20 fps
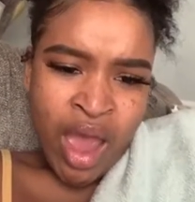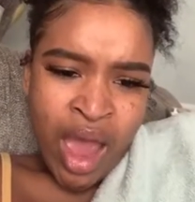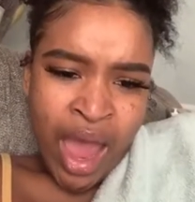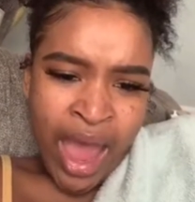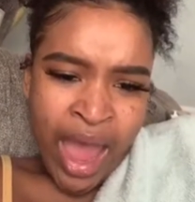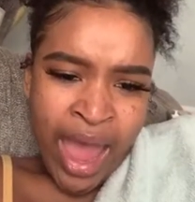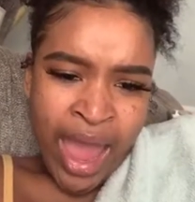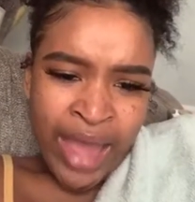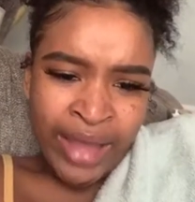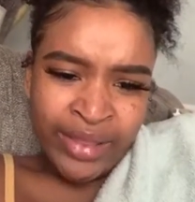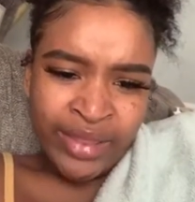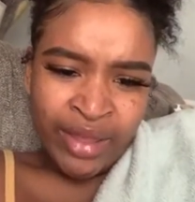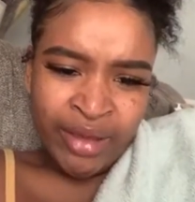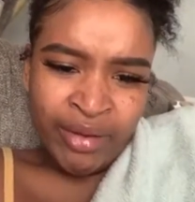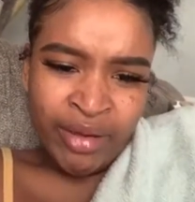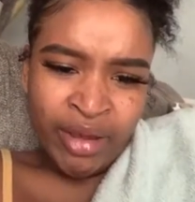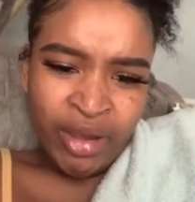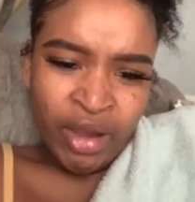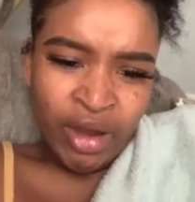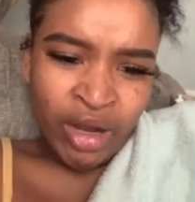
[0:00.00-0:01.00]
I hate
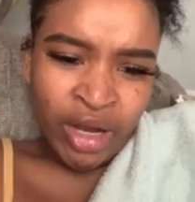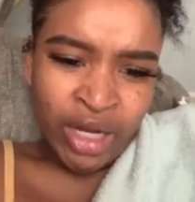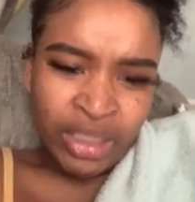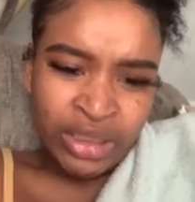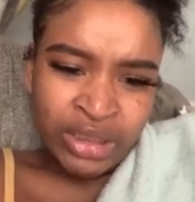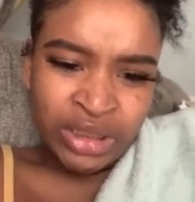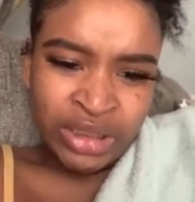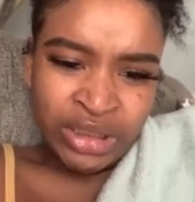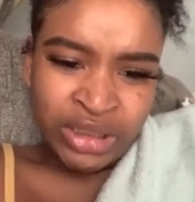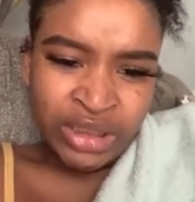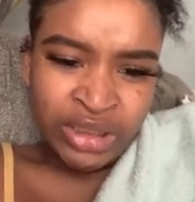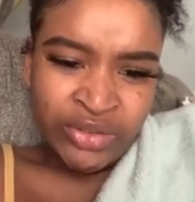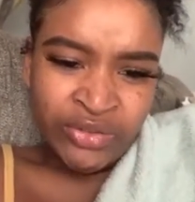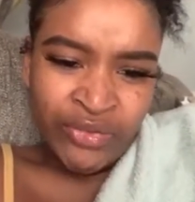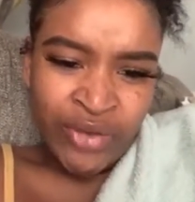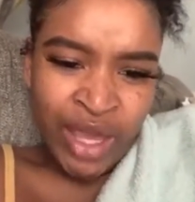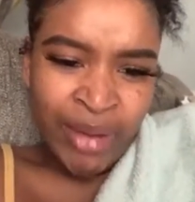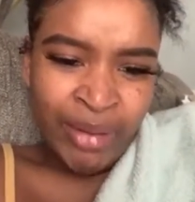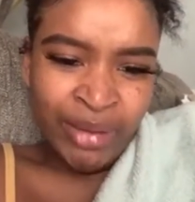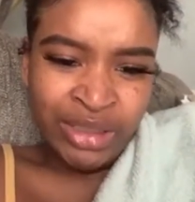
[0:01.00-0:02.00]
that. She's
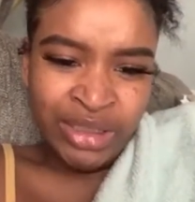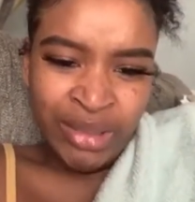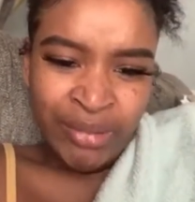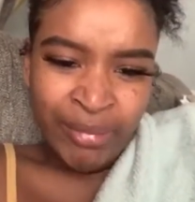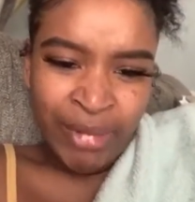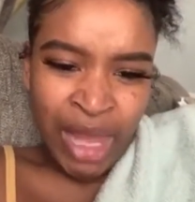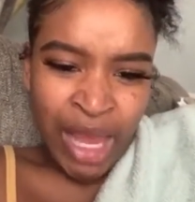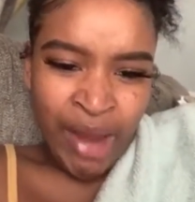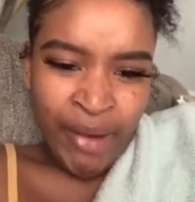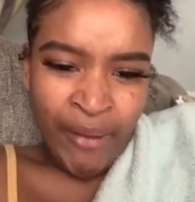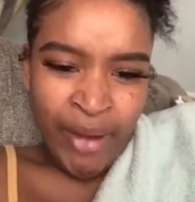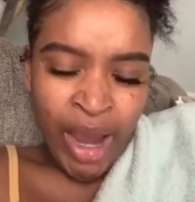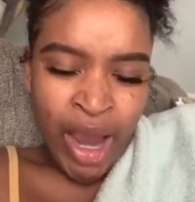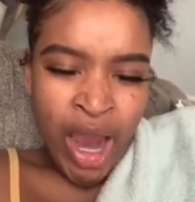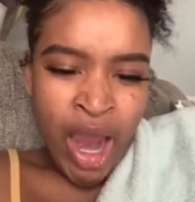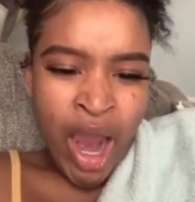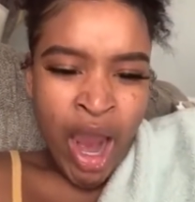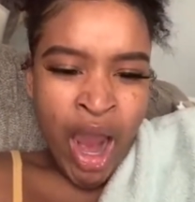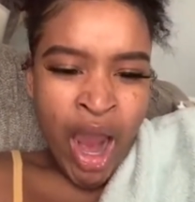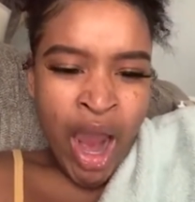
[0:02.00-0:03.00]
famous on black
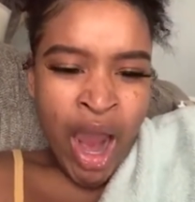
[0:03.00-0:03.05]
women.